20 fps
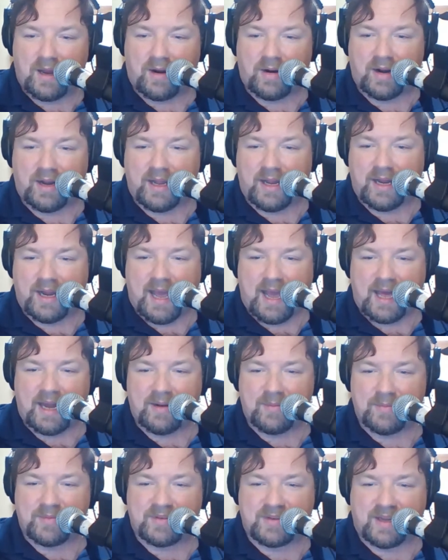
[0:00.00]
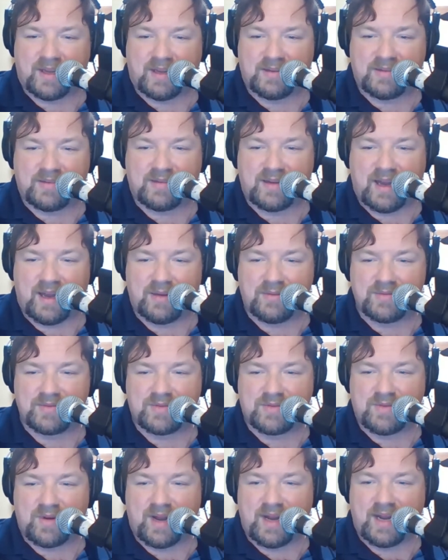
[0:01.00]
All right, and Adam says, sounds
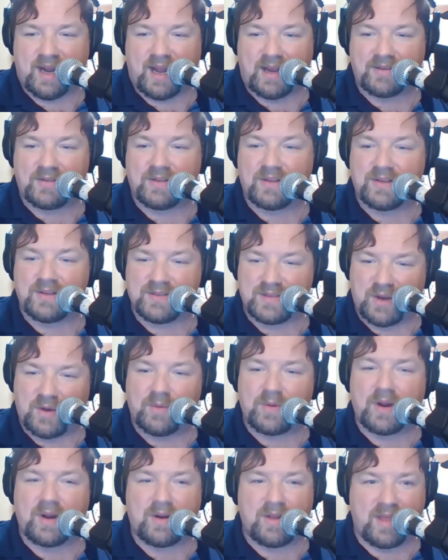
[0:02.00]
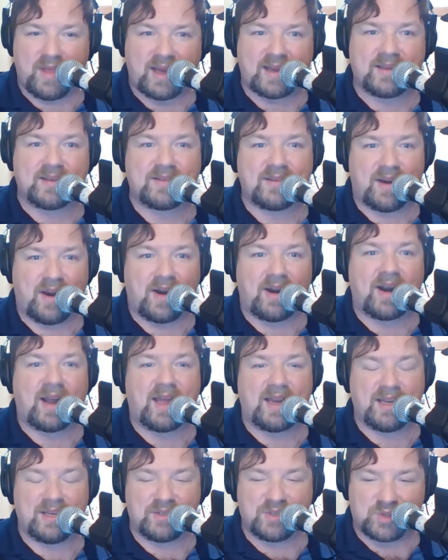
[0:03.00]
great. Excellent tone out of that guitar,
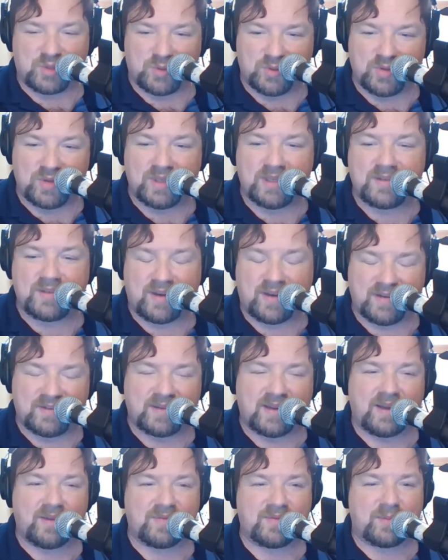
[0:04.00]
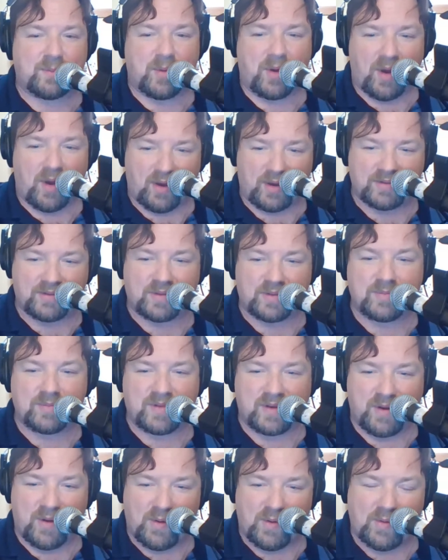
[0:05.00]
and it truly does have some awesome
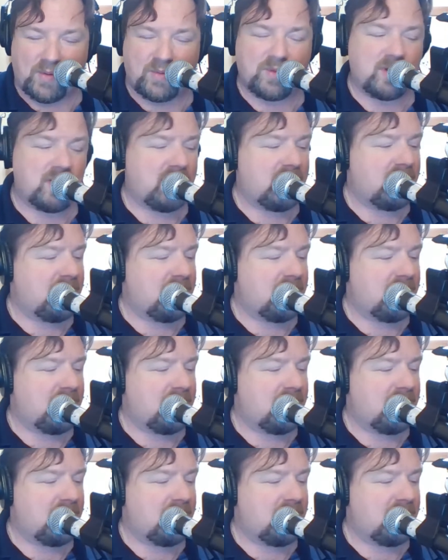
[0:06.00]
tone.